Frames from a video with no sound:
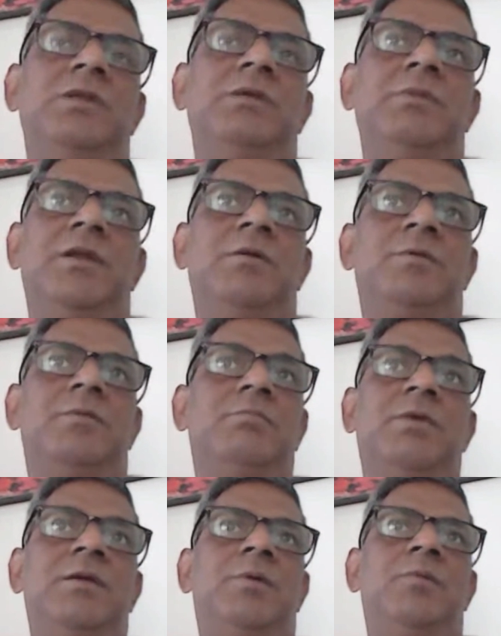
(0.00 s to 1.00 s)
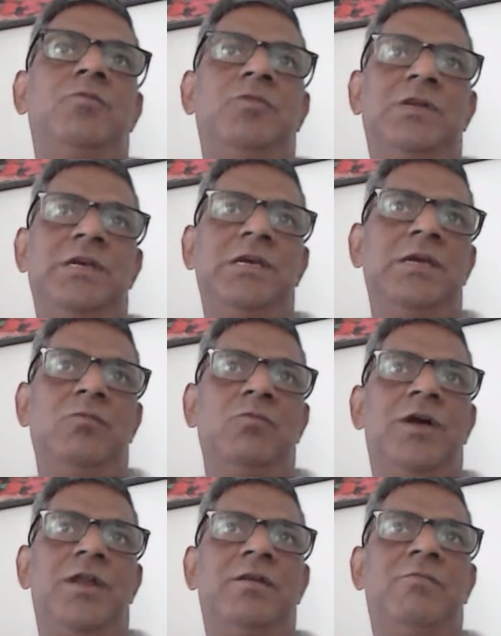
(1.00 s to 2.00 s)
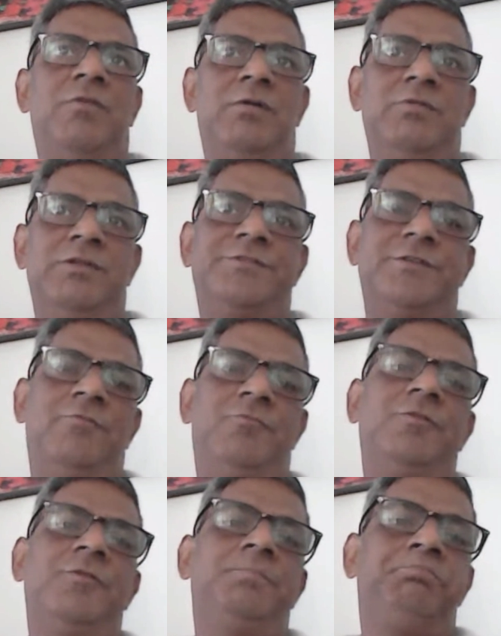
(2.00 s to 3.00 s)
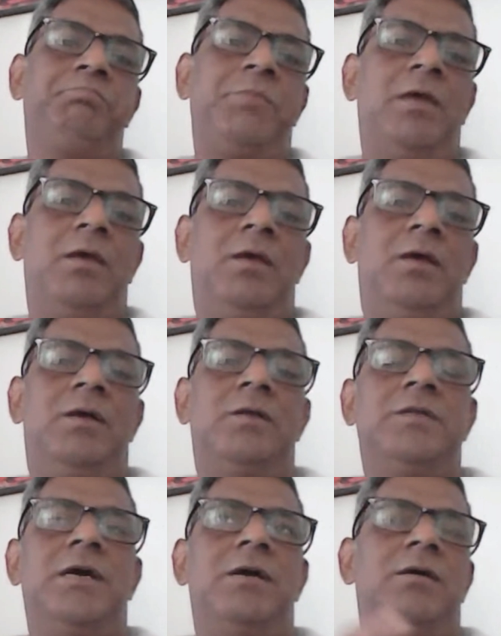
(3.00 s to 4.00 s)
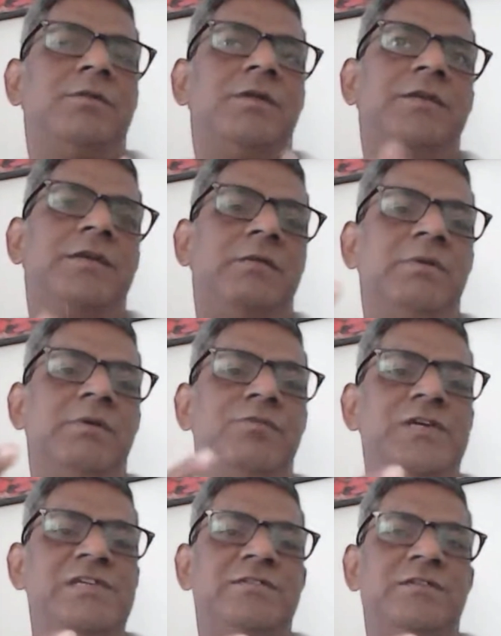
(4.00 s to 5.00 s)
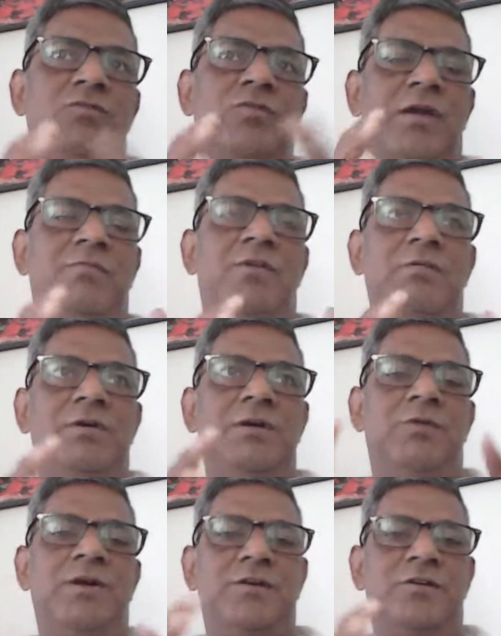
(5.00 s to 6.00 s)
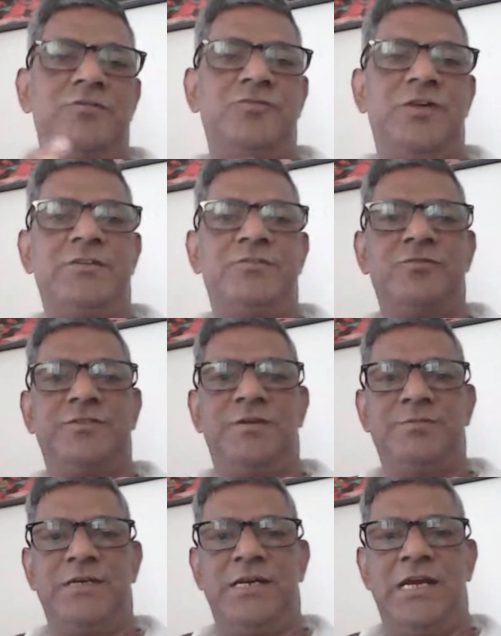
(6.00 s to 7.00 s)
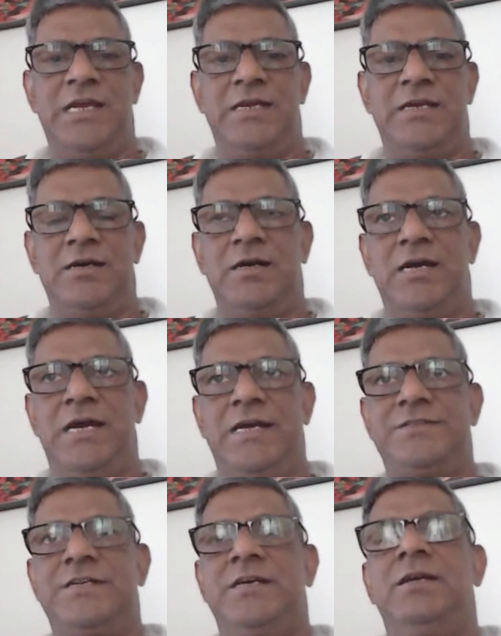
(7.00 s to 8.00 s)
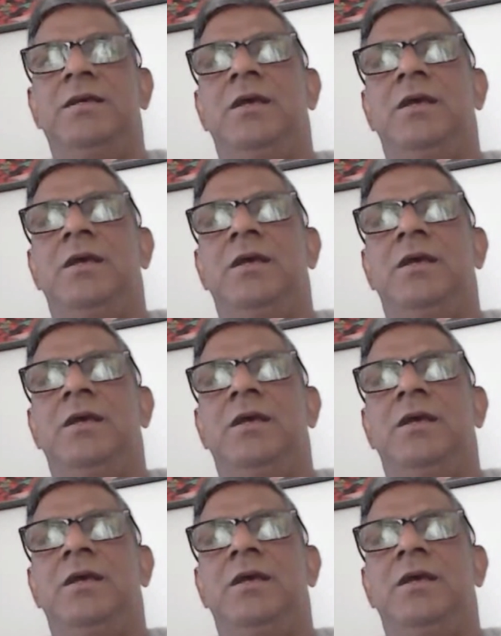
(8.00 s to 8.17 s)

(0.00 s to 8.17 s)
only made up of only one vowel sound. There can be B, C, one vowel, one consonant, so something like at.